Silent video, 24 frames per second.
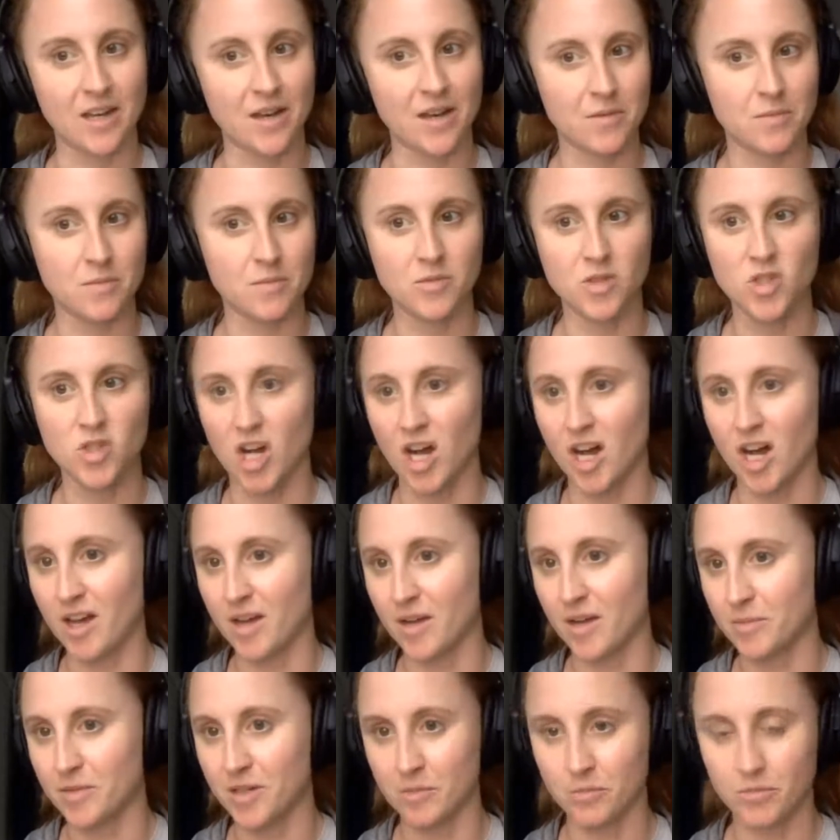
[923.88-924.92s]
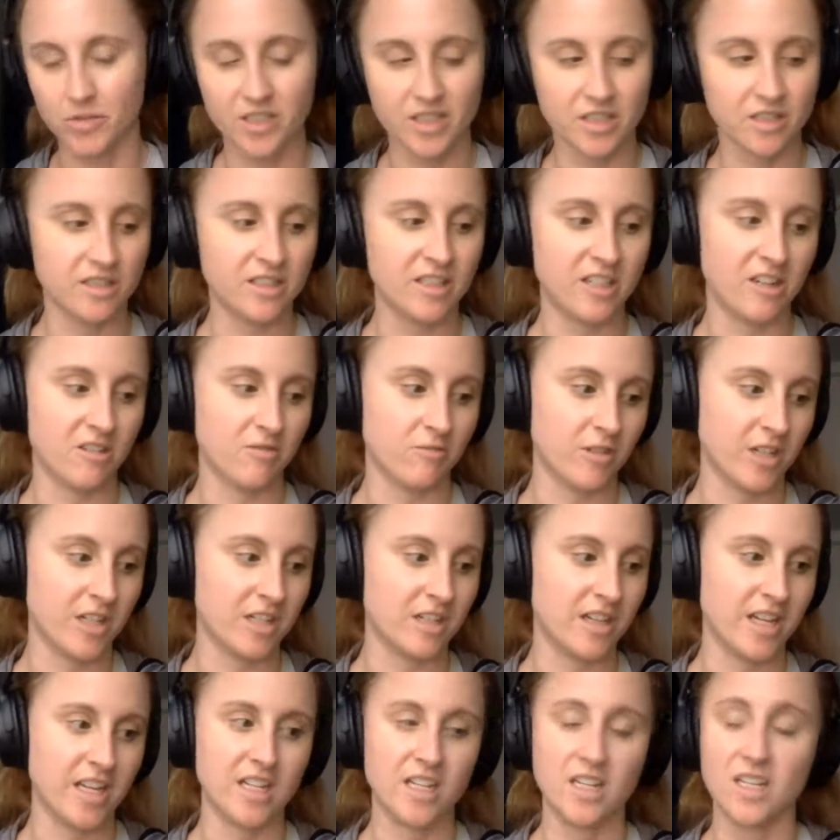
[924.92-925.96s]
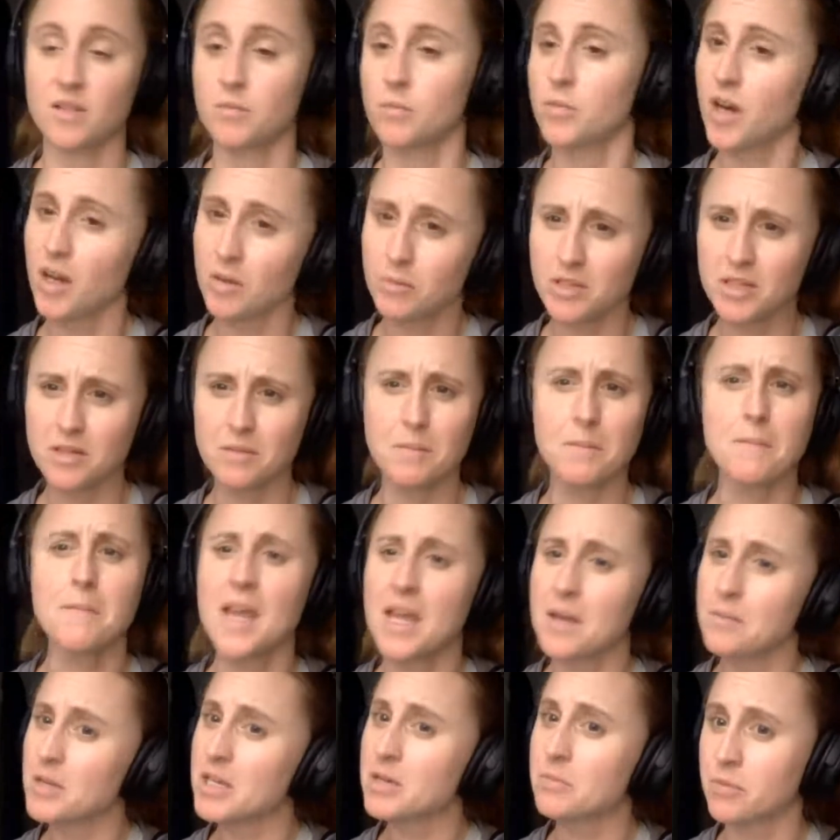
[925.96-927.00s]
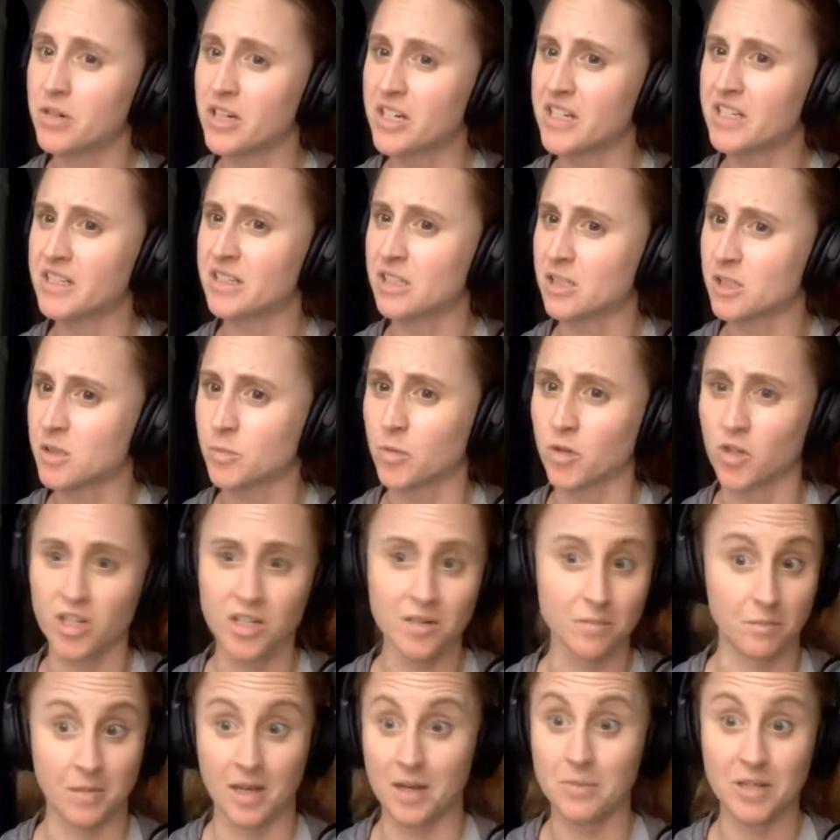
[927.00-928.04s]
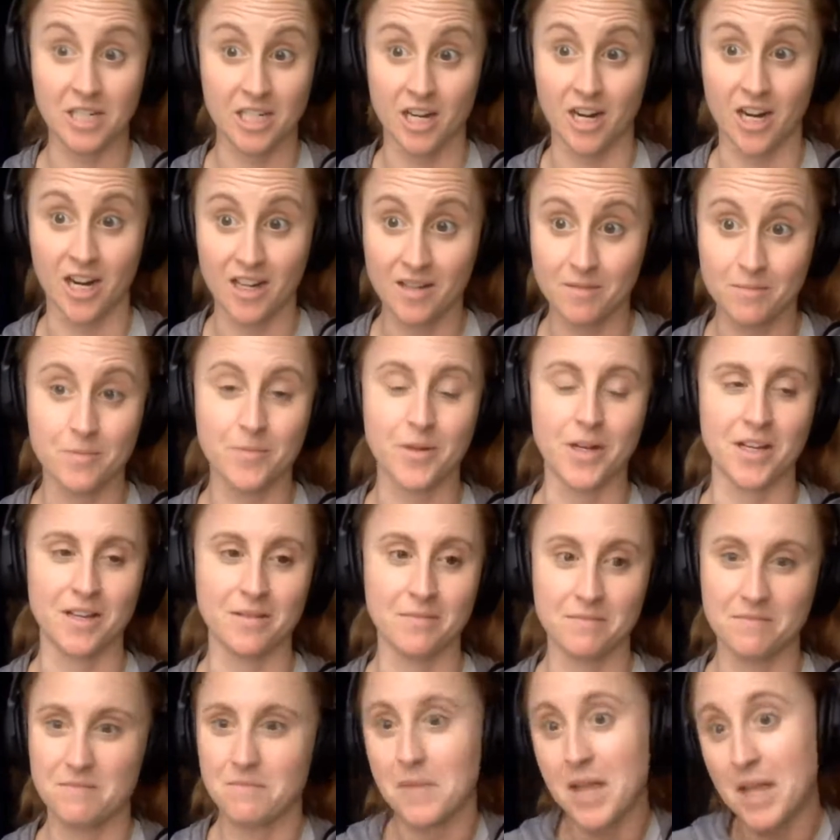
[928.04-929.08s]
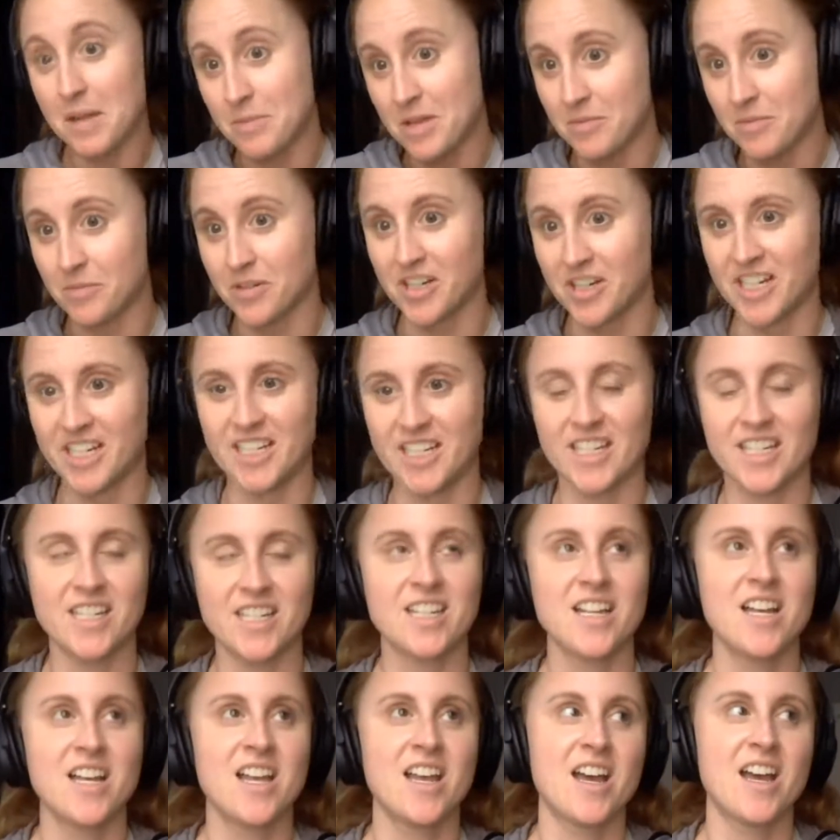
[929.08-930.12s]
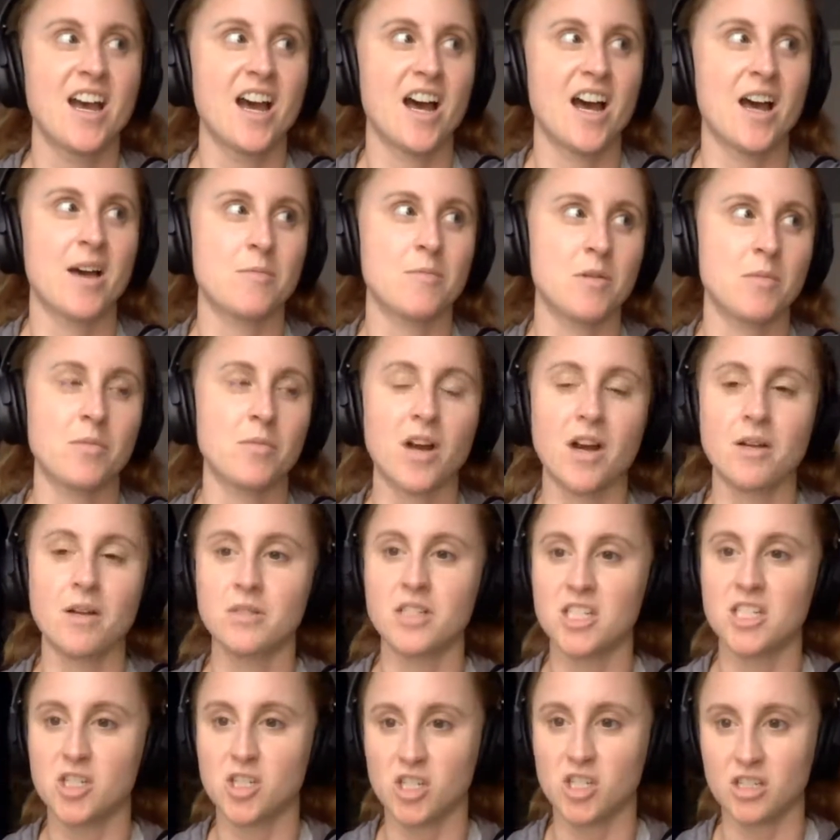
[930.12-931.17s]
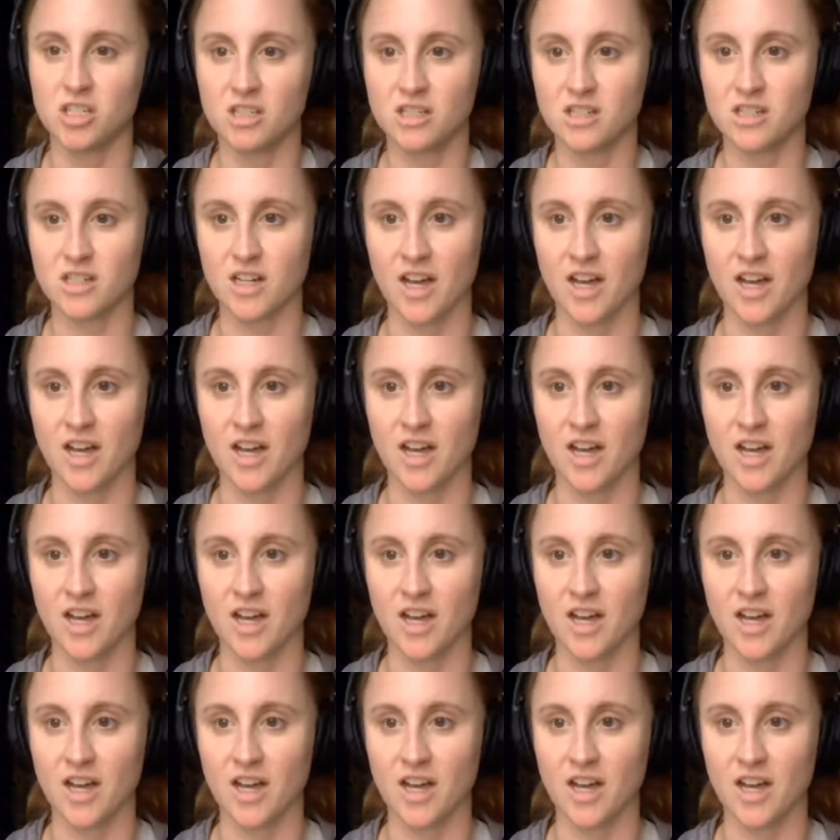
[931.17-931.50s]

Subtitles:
some job completely unrelated, probably maybe played the sport, maybe not, but maybe played it, and probably just